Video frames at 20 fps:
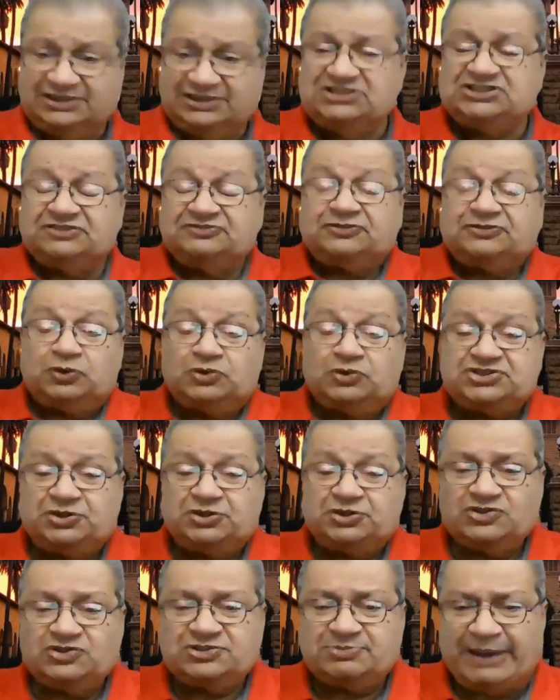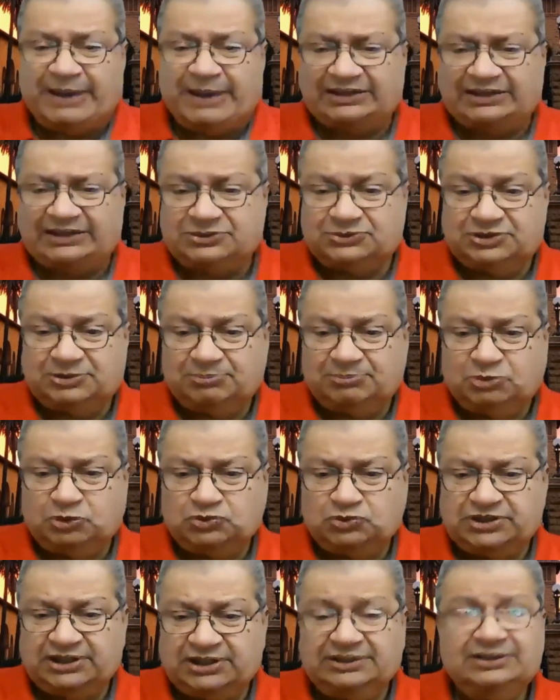This, of course, goes back to the
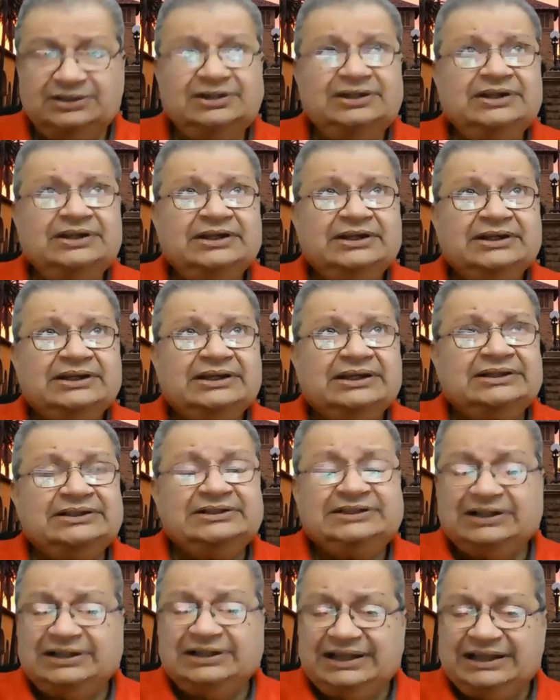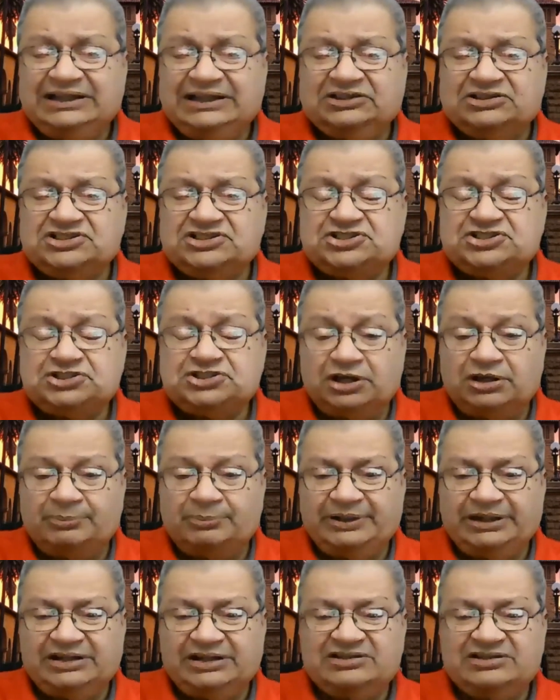Buddha. And the leader's
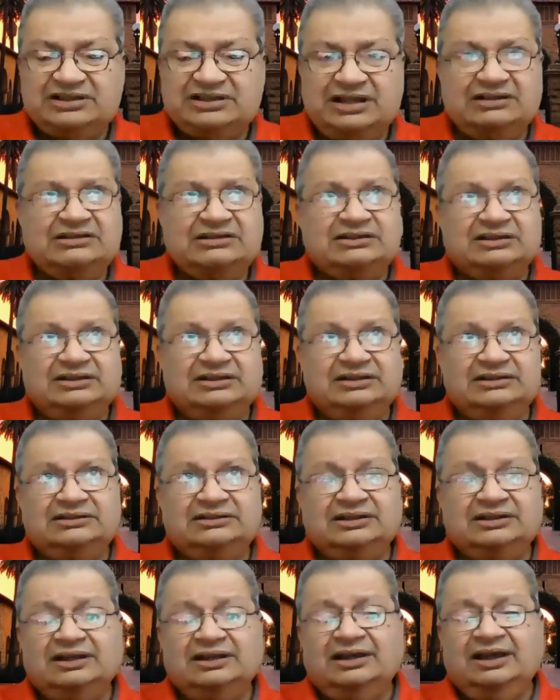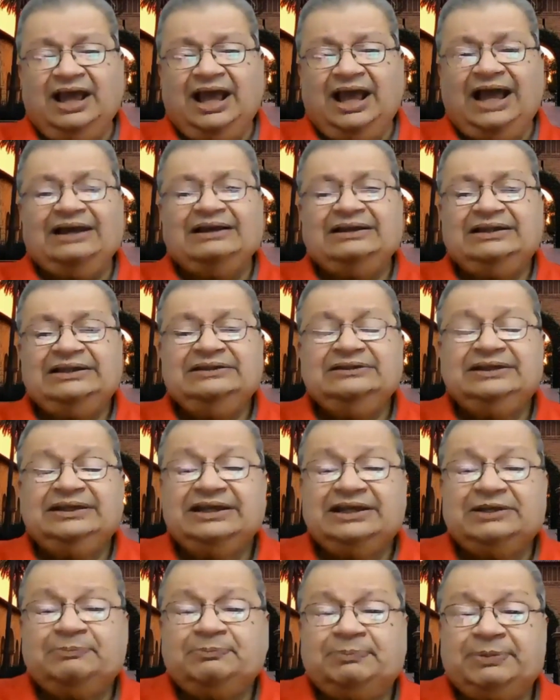job, in a sense, is how do you
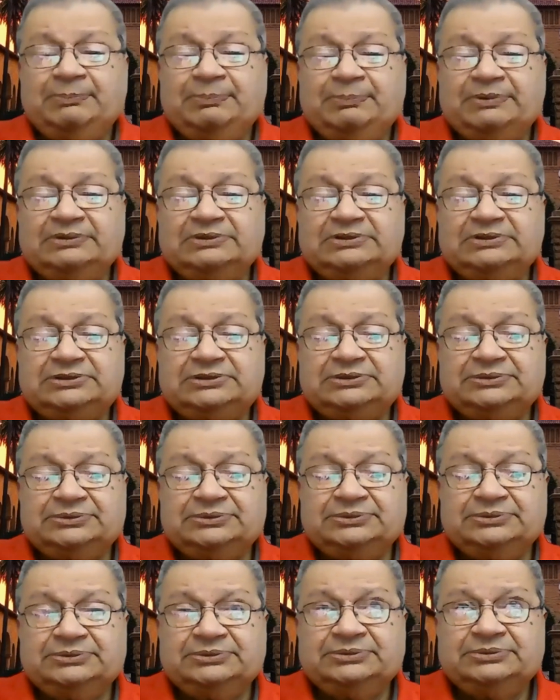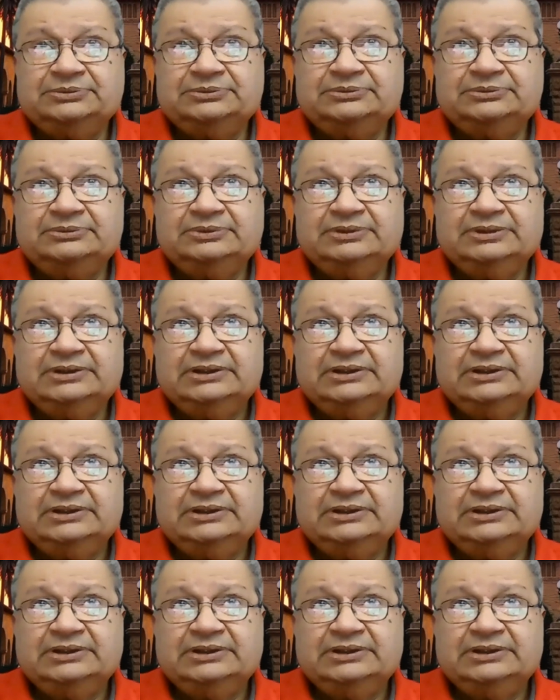get people to